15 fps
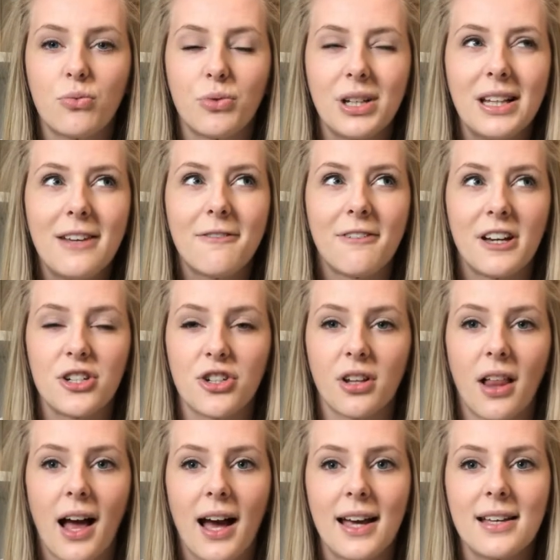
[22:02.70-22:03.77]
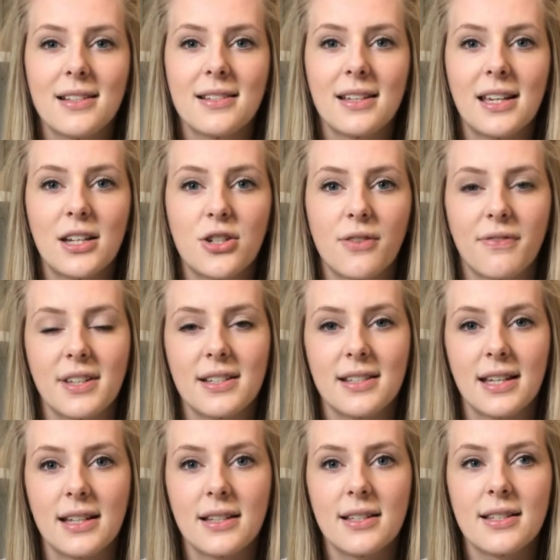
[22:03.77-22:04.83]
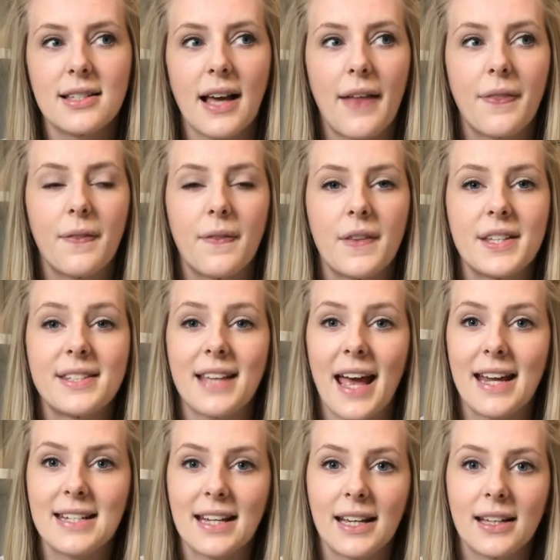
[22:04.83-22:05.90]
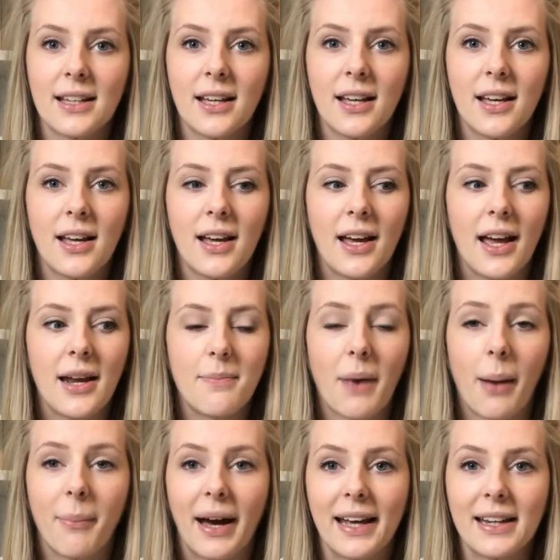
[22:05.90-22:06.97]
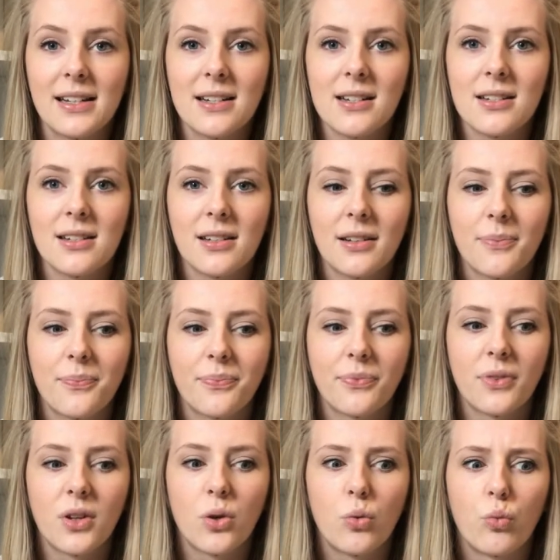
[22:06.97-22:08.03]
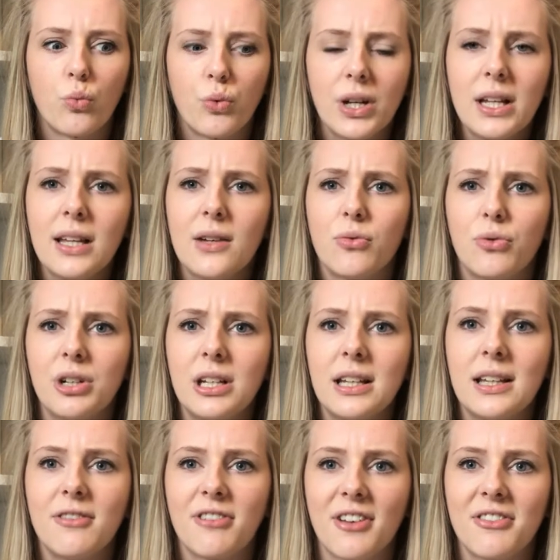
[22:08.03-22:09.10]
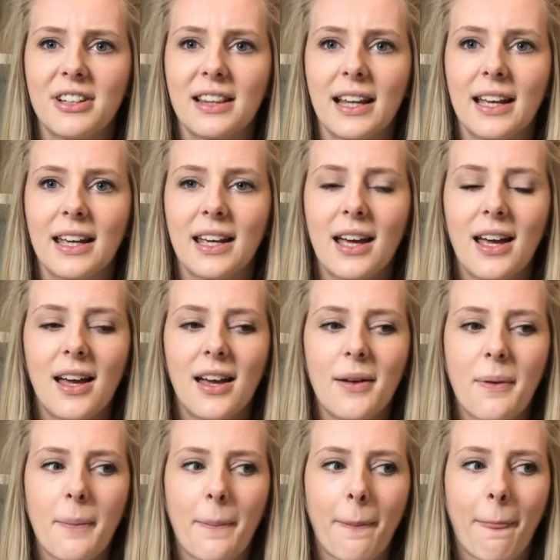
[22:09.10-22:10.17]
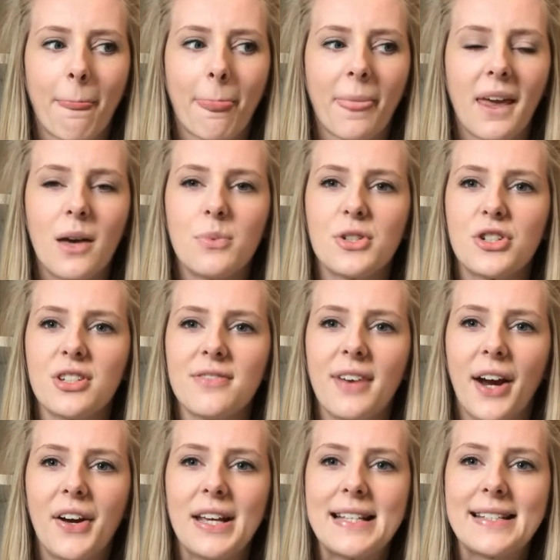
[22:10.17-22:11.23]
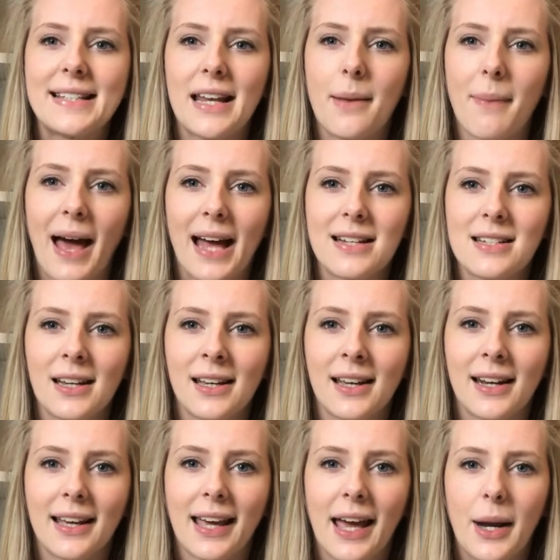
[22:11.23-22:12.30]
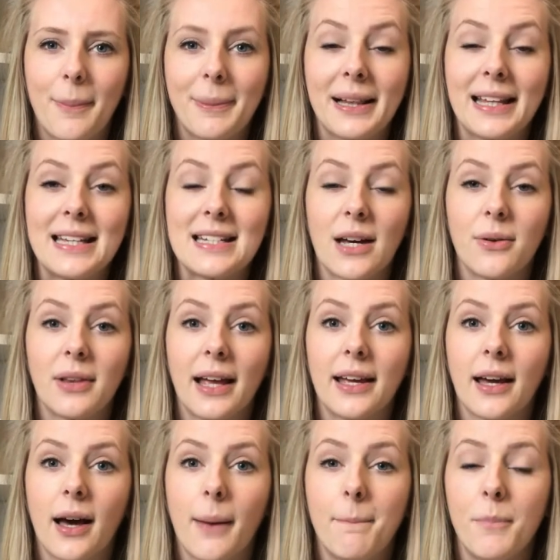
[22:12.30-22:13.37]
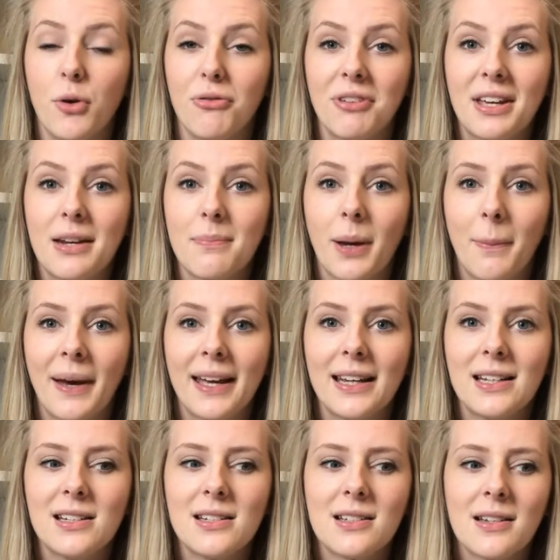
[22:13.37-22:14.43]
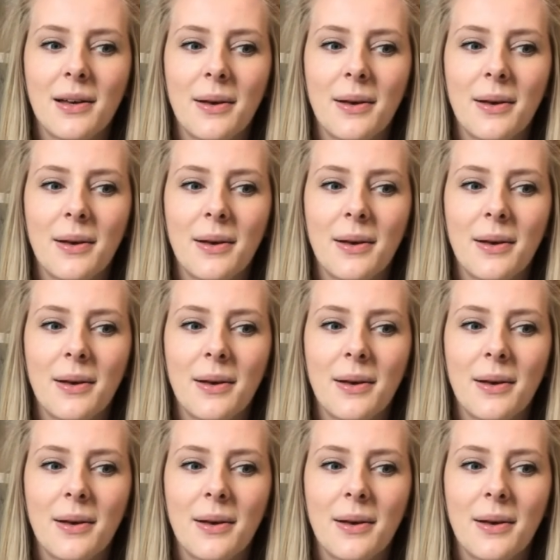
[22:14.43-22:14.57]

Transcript: really visualise each of the scenes and the setting in my mind really, really vividly. It was just very cinematic and it kind of played out like a movie in my mind.